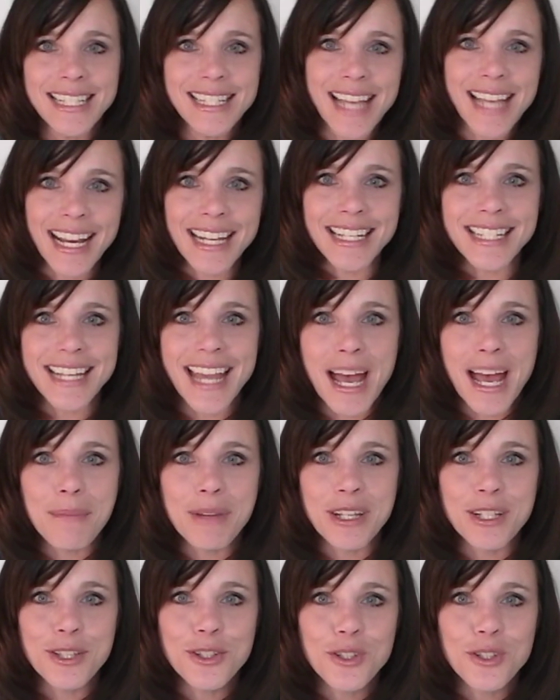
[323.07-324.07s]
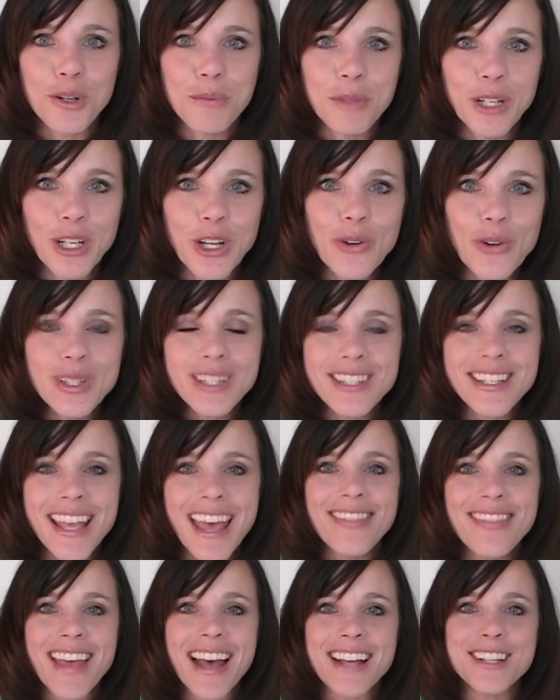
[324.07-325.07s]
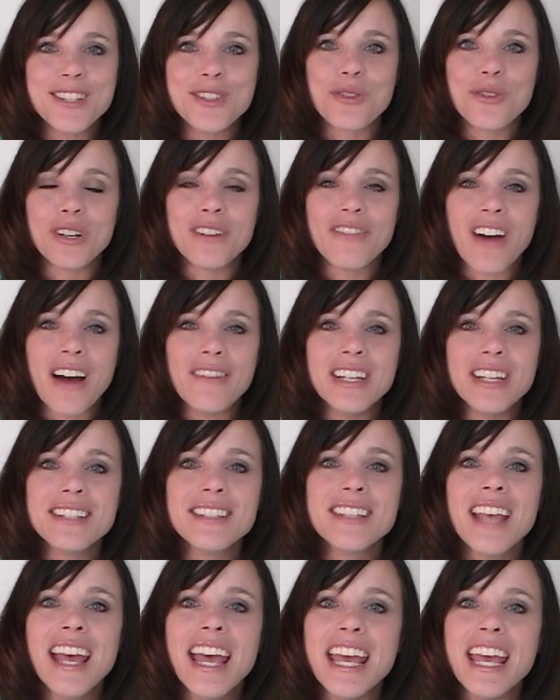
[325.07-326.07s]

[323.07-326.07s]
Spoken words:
second tab is sermon notes, and that's sort of obvious.